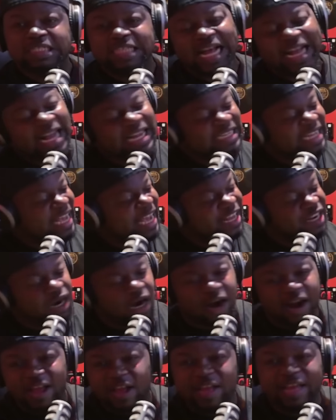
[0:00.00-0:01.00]
Y'all got the
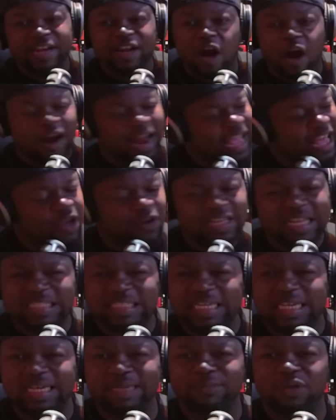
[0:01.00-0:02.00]
NRA, NRA on your
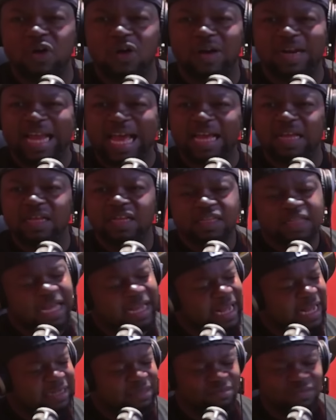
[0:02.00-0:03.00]
team and all that. Y'all
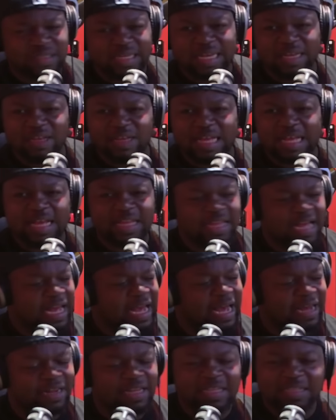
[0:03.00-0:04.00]
got them saying, y'all
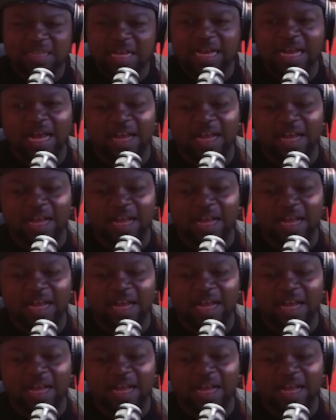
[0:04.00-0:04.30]
got, y'all